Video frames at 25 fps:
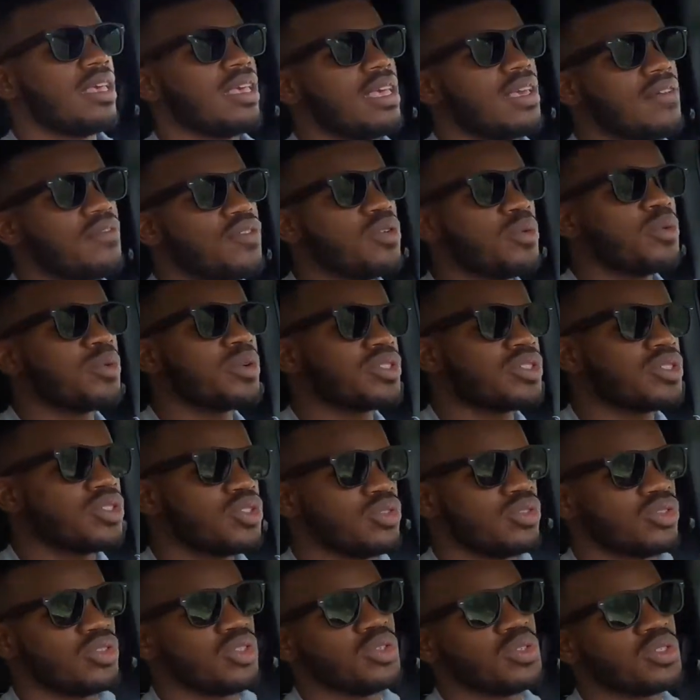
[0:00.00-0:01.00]
If you were to
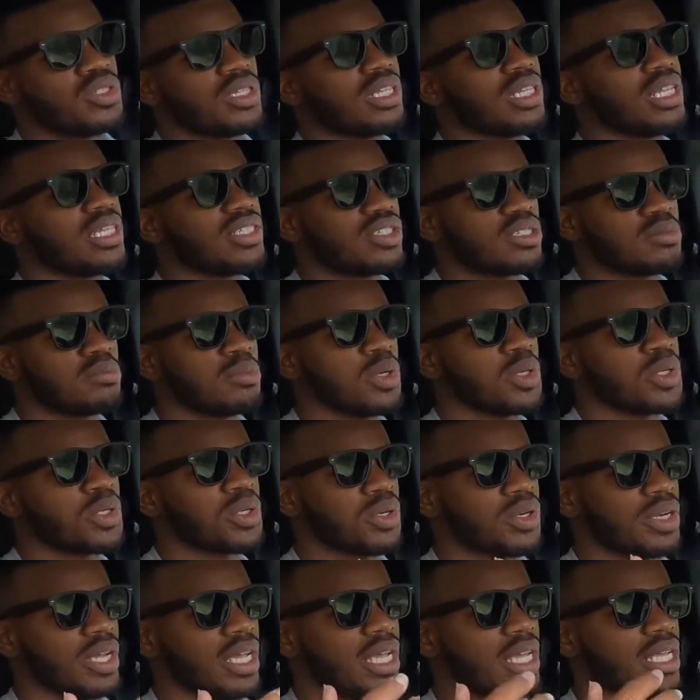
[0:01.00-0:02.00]
use the electric
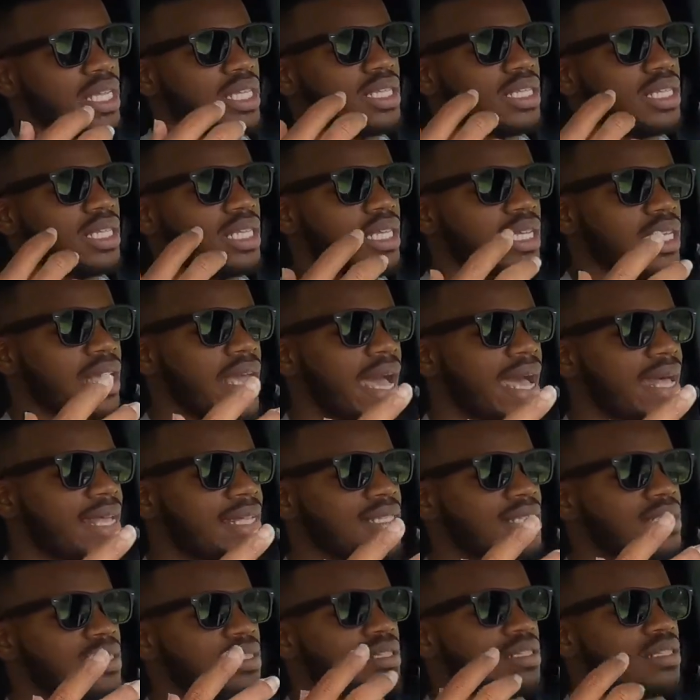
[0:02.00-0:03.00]
motor and the
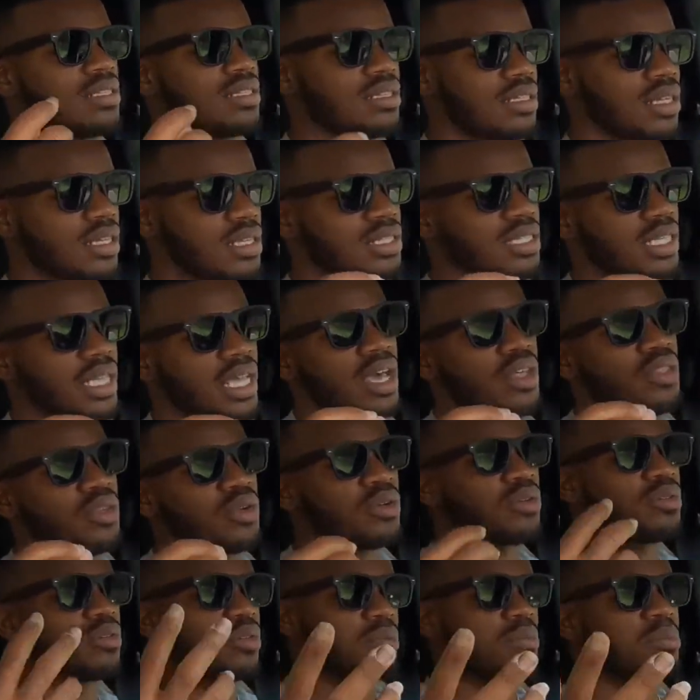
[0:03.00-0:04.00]
gas uh,
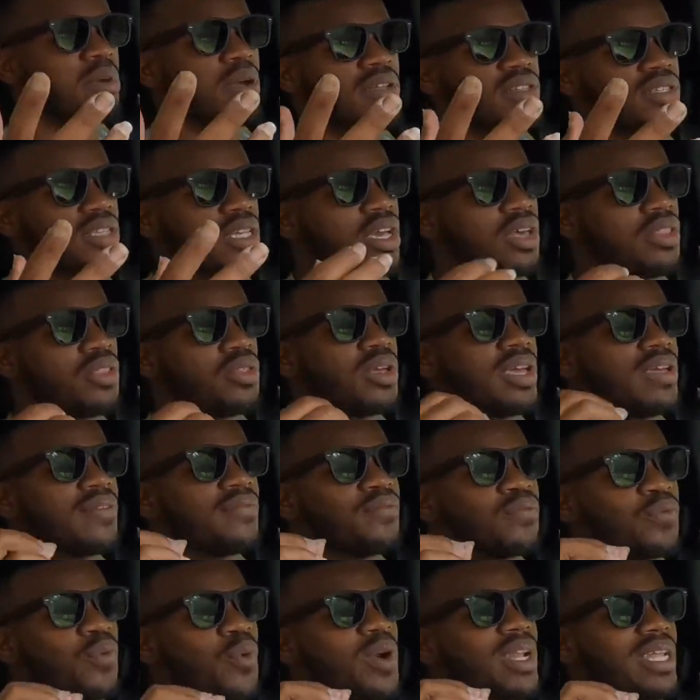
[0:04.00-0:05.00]
together, paired together, you get
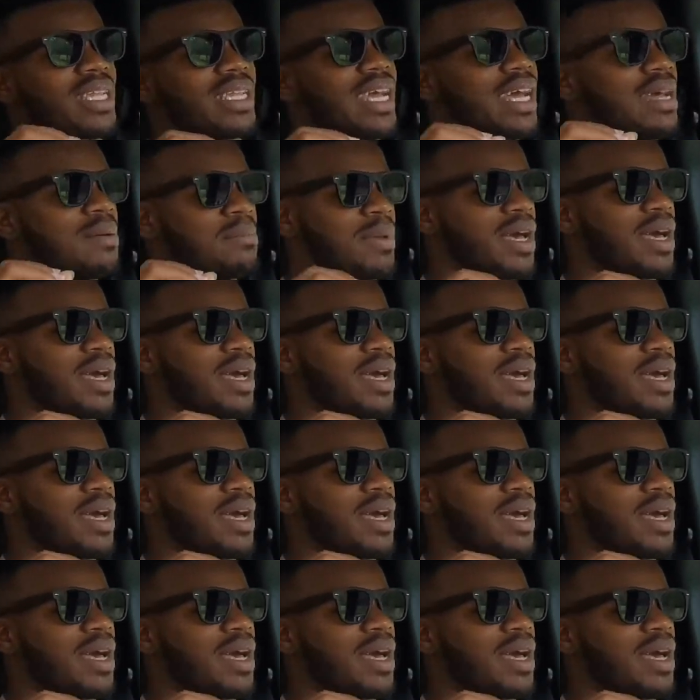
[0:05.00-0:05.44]
49